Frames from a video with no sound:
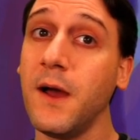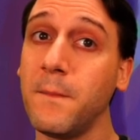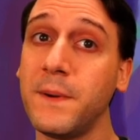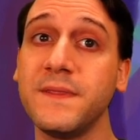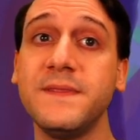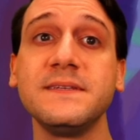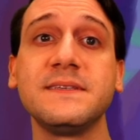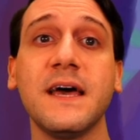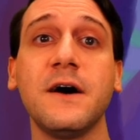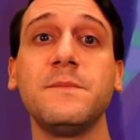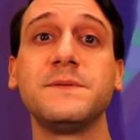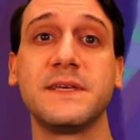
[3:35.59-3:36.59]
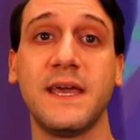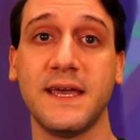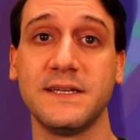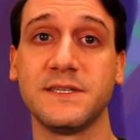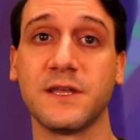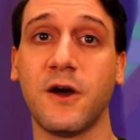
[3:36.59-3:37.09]
but this helps
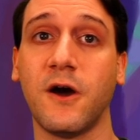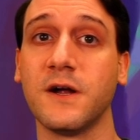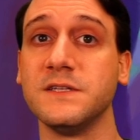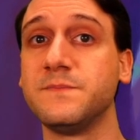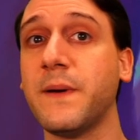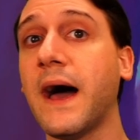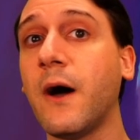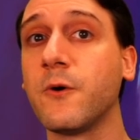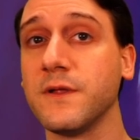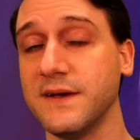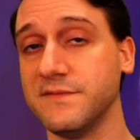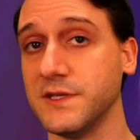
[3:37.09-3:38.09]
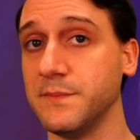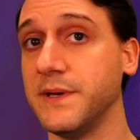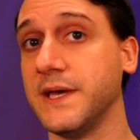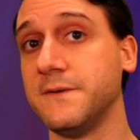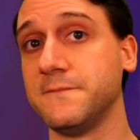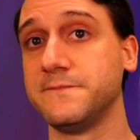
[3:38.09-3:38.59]
gauge the card's power level a bit.